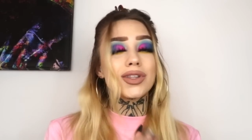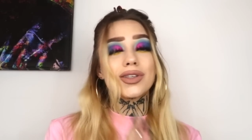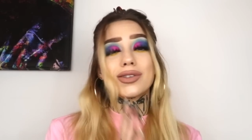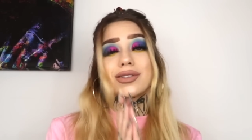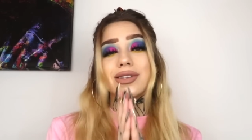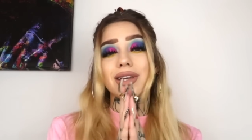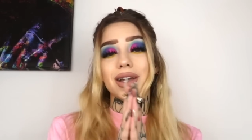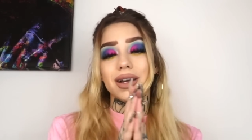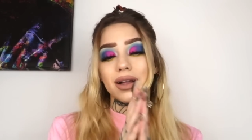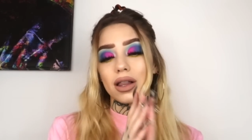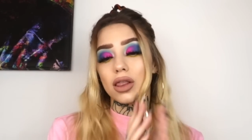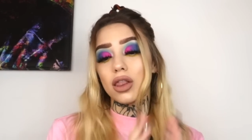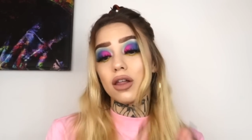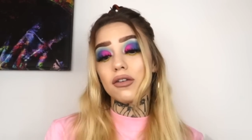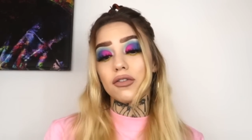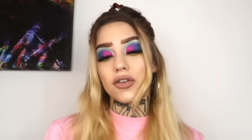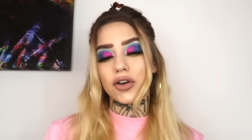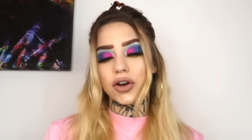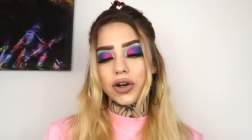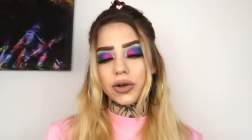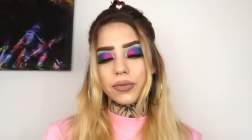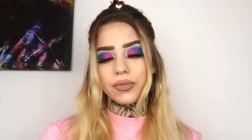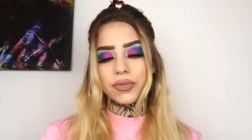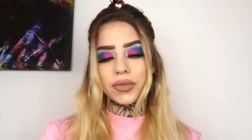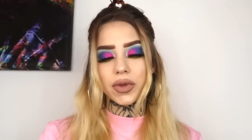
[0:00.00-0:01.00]
So yeah, love
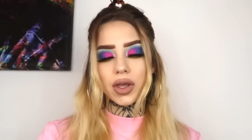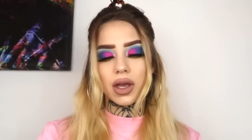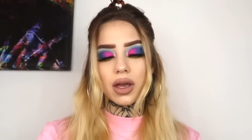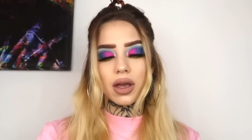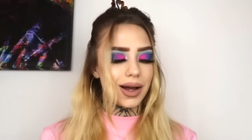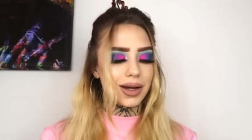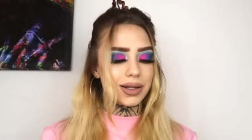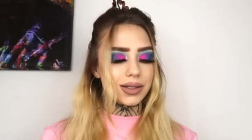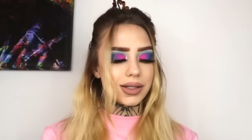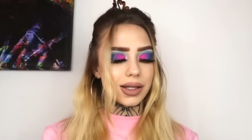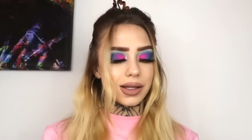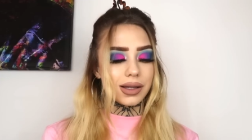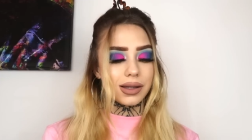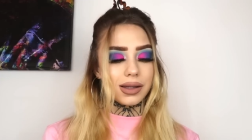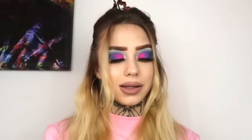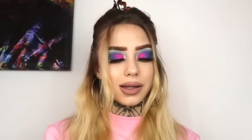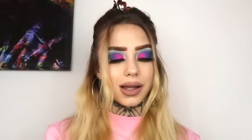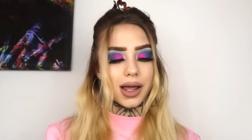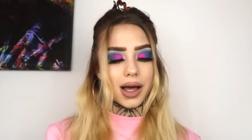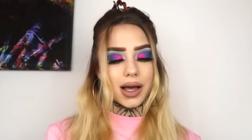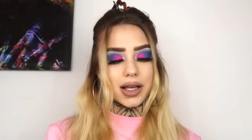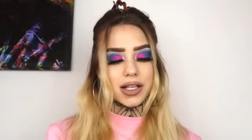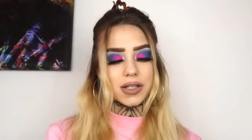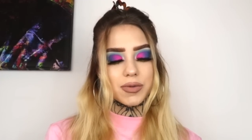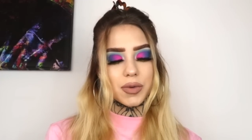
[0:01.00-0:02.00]
her. And
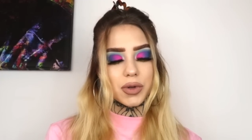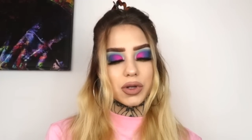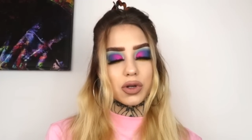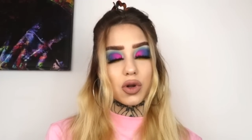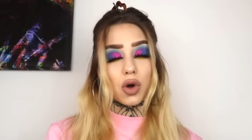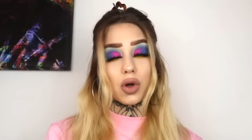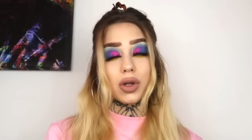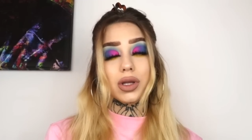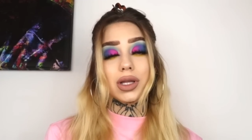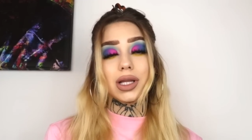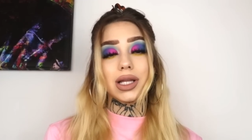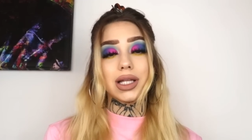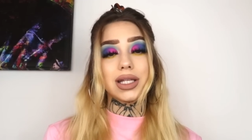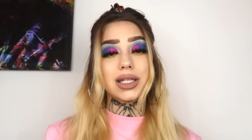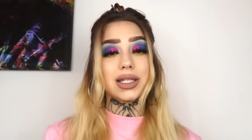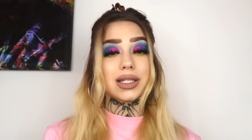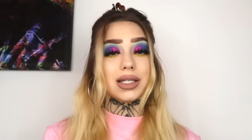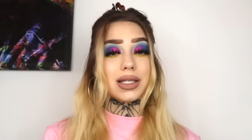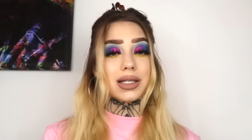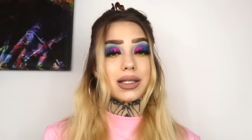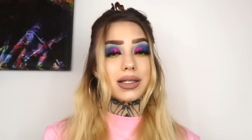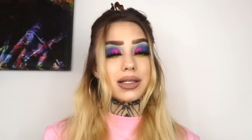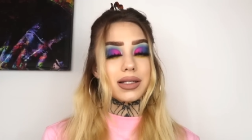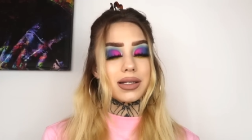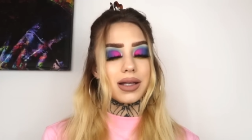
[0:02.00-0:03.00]
last but not
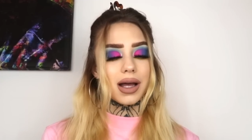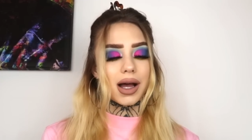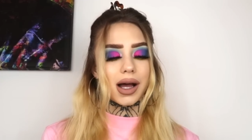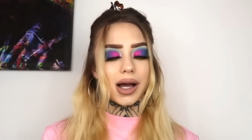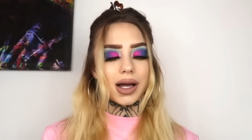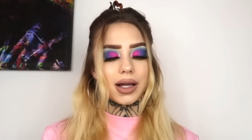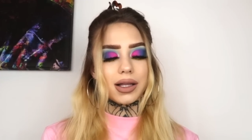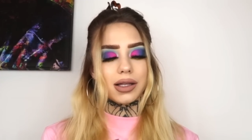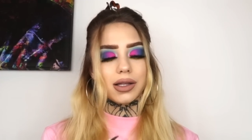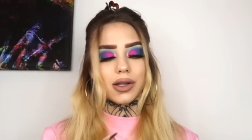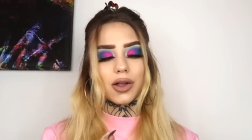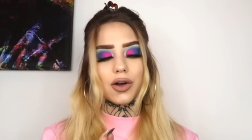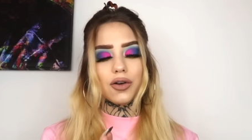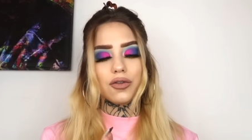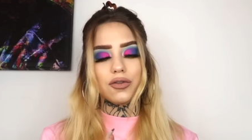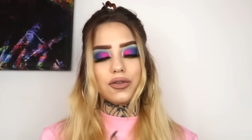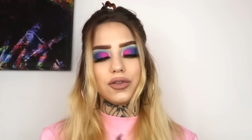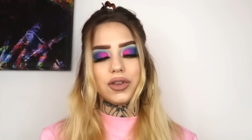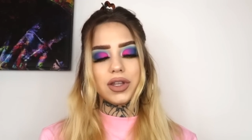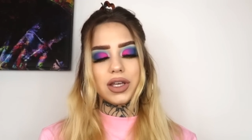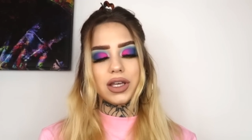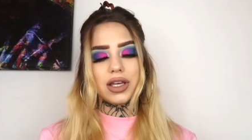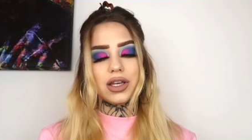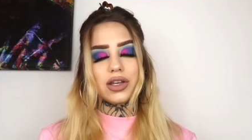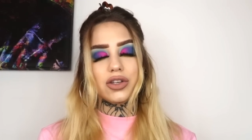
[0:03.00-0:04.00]
least, I love
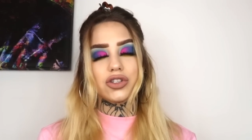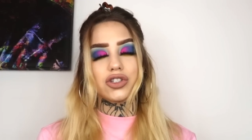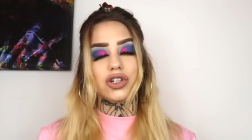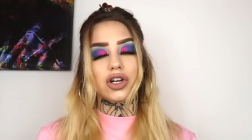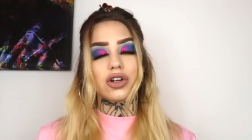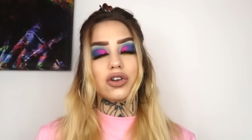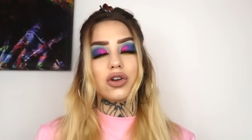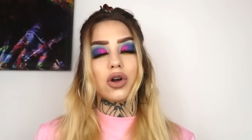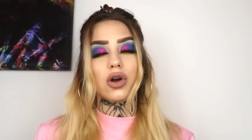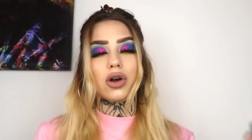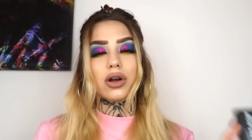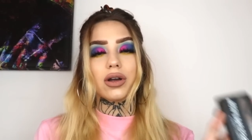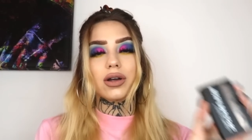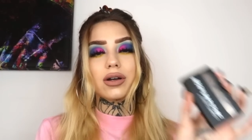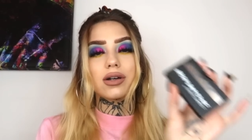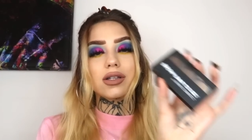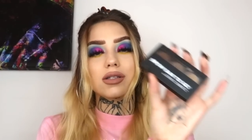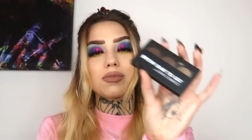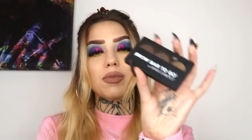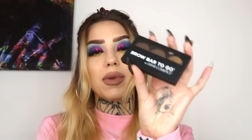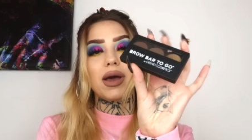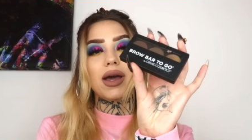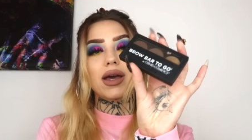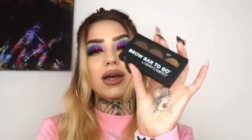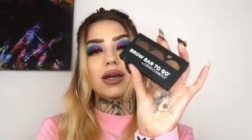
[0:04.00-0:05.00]
the Gerard
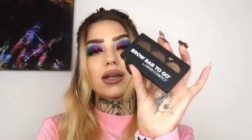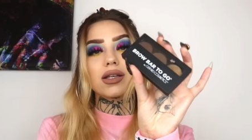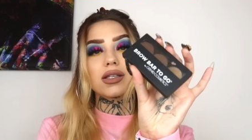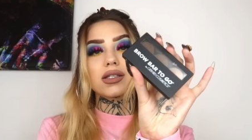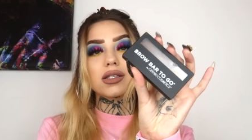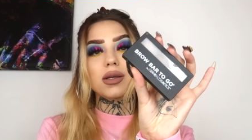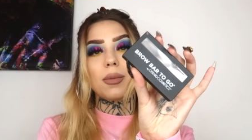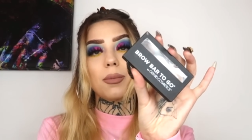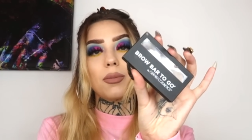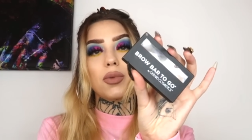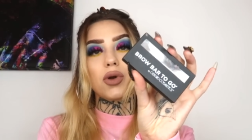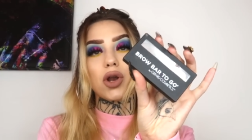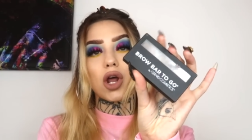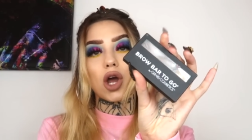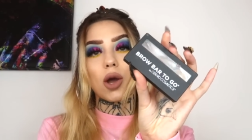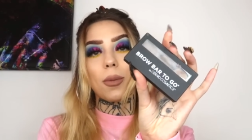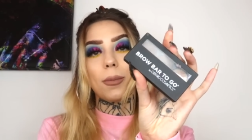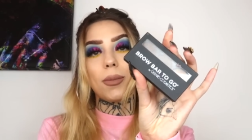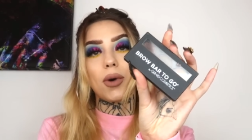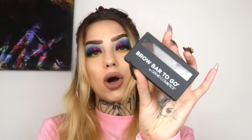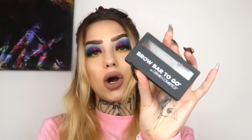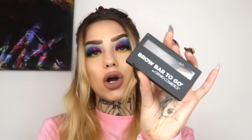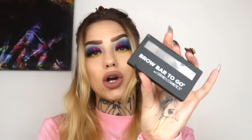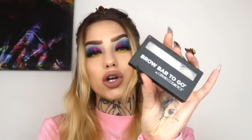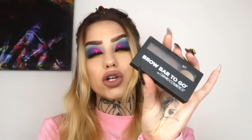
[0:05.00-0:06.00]
Cosmetics Brow
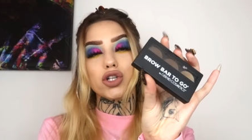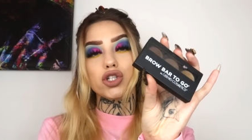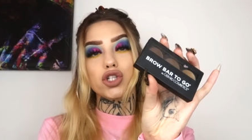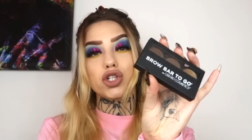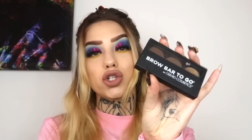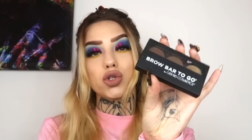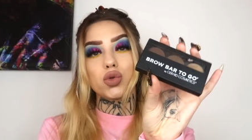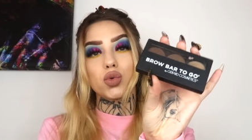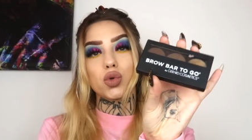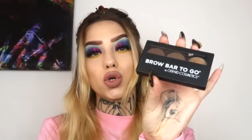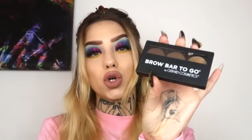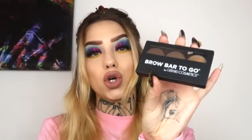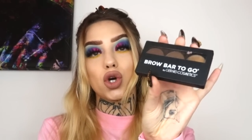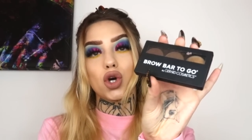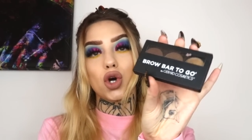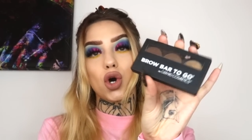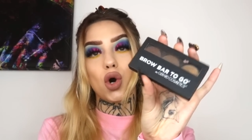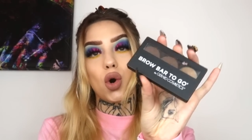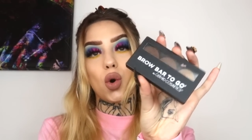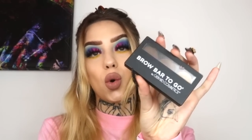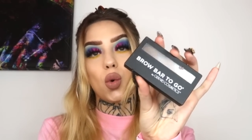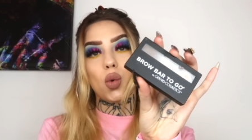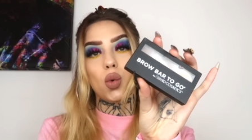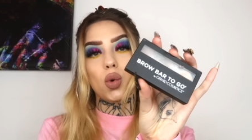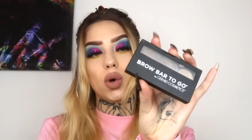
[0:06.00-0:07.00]
Bar to
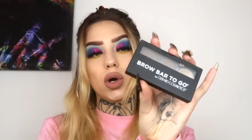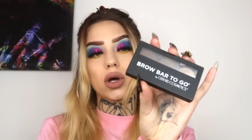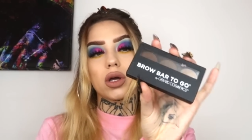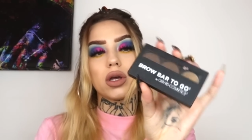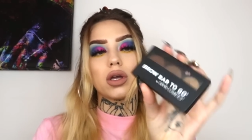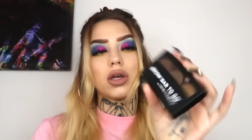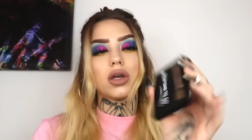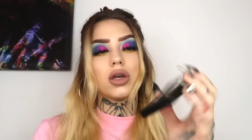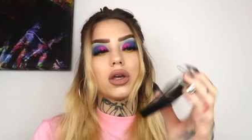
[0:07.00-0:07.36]
Go.